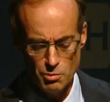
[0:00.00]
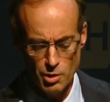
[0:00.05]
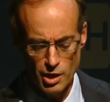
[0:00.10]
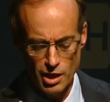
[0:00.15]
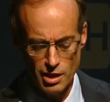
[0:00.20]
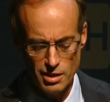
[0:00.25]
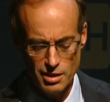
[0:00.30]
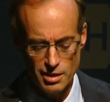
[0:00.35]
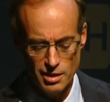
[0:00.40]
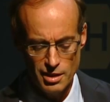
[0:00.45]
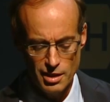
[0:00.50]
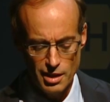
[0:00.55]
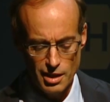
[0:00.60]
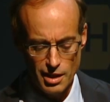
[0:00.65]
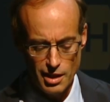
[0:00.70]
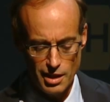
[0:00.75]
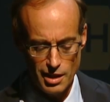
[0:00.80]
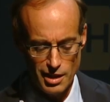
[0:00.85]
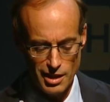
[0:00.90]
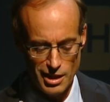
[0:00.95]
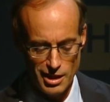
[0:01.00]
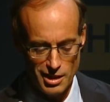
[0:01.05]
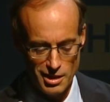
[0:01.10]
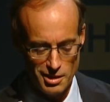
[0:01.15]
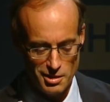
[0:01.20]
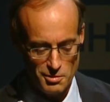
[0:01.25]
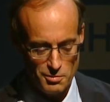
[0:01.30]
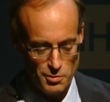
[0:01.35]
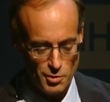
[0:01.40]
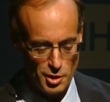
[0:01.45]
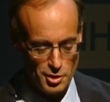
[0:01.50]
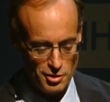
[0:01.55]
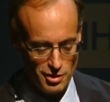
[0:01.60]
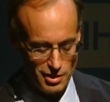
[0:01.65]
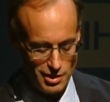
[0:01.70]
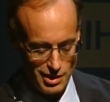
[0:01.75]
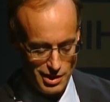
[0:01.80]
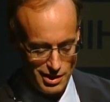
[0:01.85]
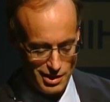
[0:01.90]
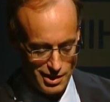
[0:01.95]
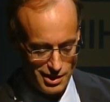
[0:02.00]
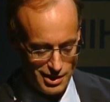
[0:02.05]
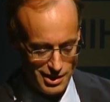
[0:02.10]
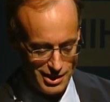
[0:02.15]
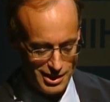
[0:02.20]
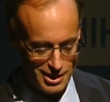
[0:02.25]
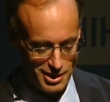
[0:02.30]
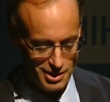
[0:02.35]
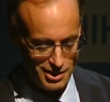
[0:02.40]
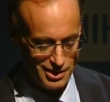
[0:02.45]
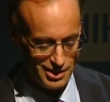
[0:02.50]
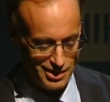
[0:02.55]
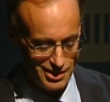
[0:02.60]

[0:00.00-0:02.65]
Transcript: Well, uh, fortunately, uh,